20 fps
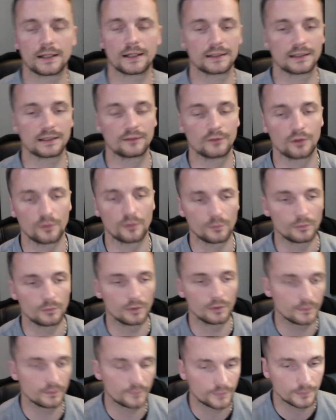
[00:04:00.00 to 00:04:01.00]
didn't even know they were
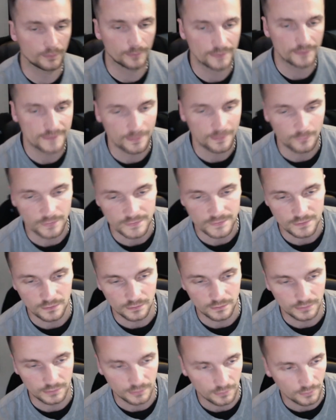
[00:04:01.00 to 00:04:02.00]
on until about 10 minutes ago,
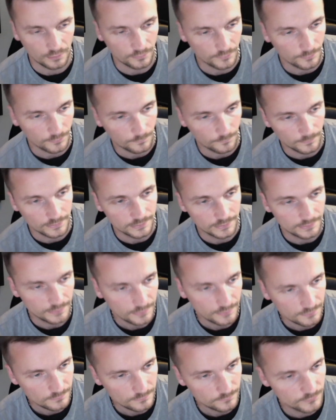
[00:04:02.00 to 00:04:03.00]
and it dawned on me.
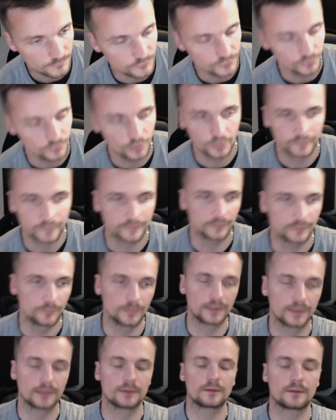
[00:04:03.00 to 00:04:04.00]
Dross at
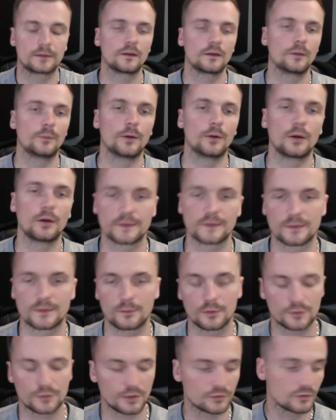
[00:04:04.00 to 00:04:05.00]
minutes. So boring to
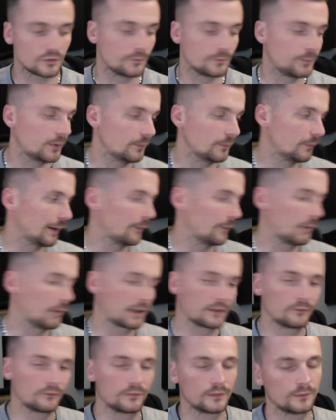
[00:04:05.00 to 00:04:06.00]
watch. I'll jump on
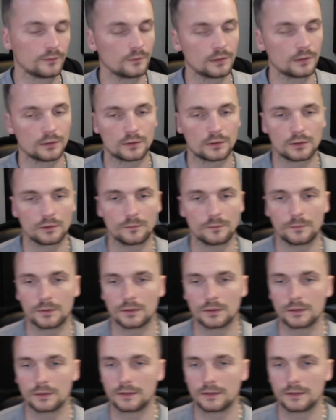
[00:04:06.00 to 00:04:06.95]
bandwagon for World Cup, but